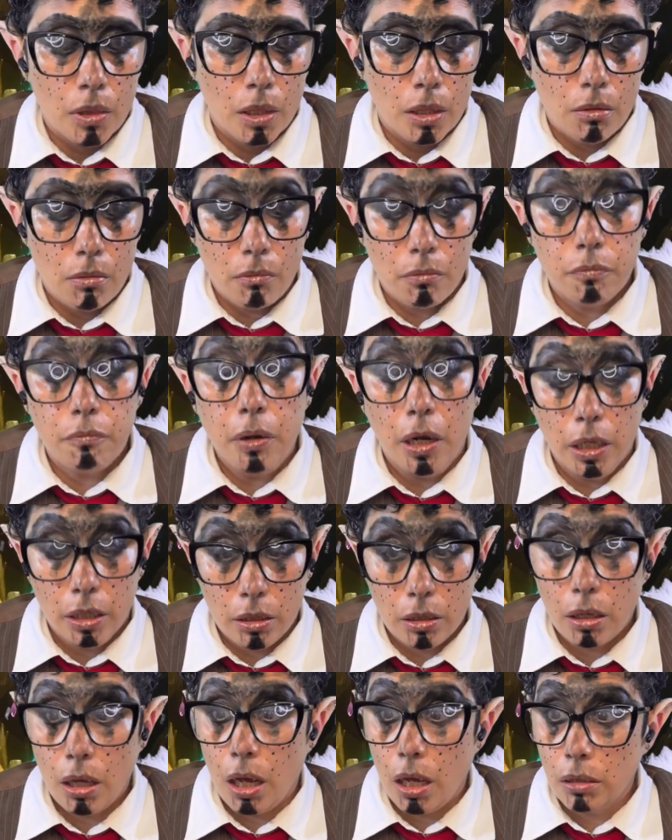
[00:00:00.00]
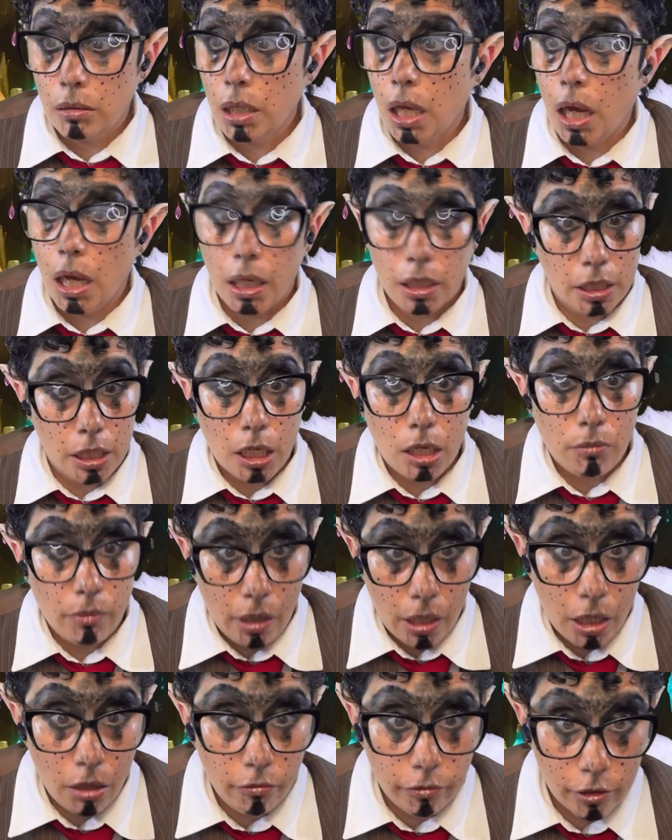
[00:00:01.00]
But I think
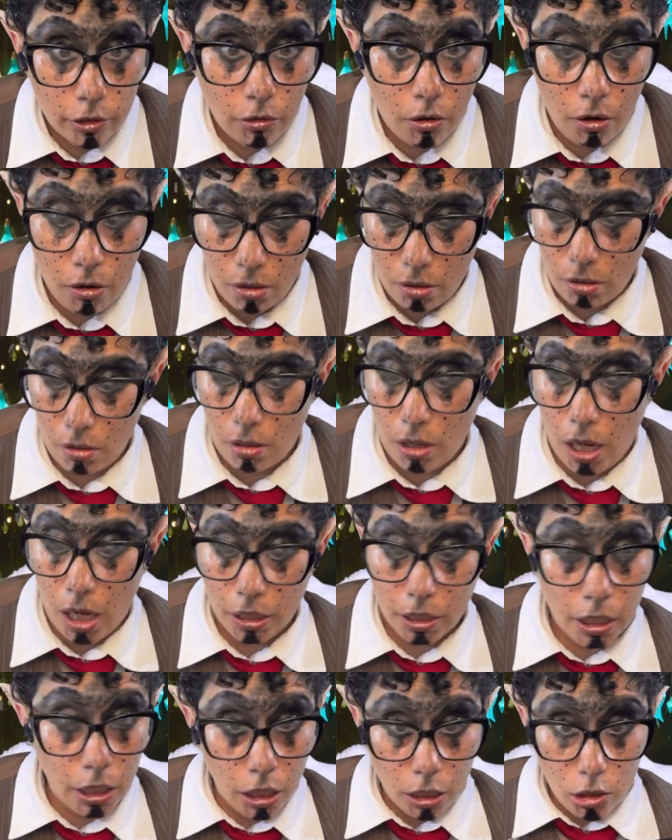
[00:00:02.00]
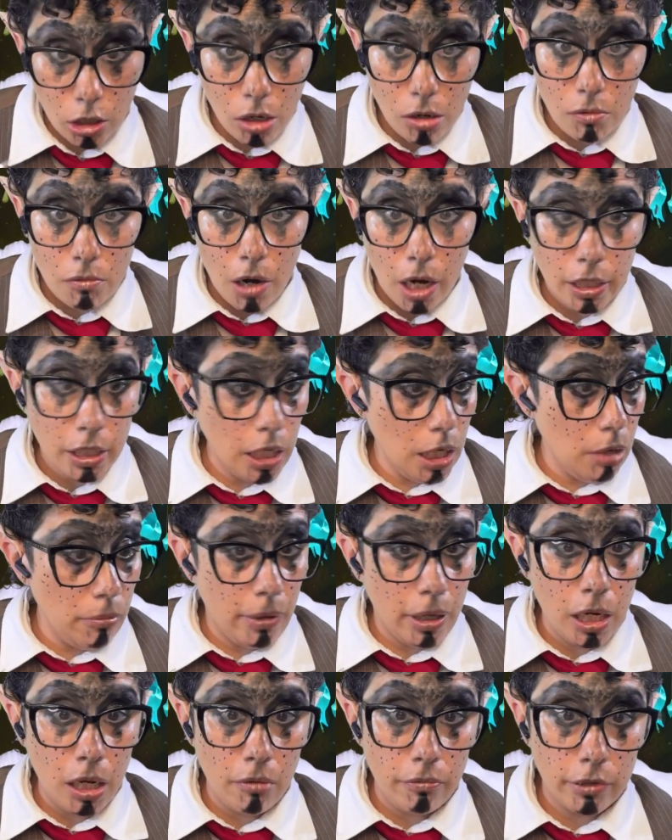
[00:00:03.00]
about Avatar. I do. I think
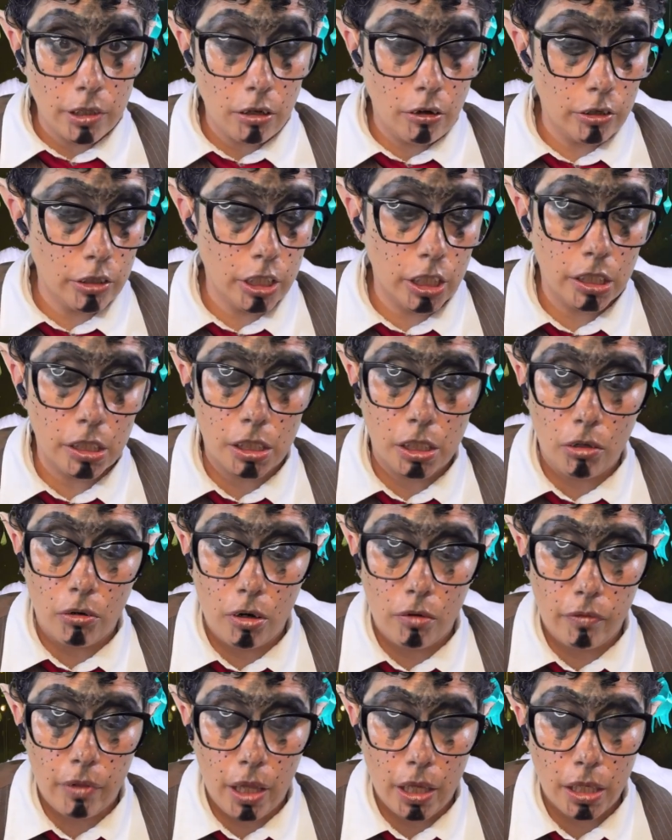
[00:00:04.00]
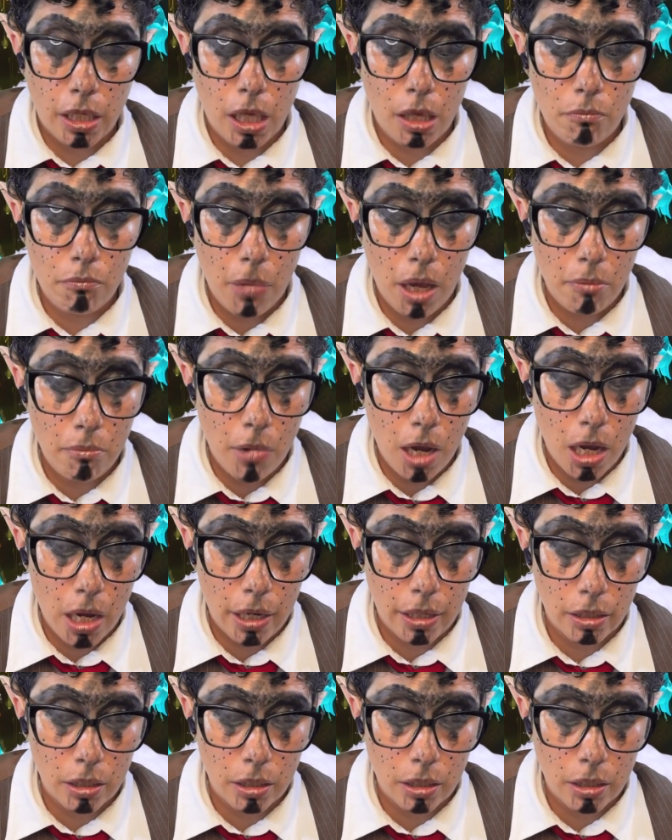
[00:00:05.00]
about Avatar. It's just sort of like in my mind.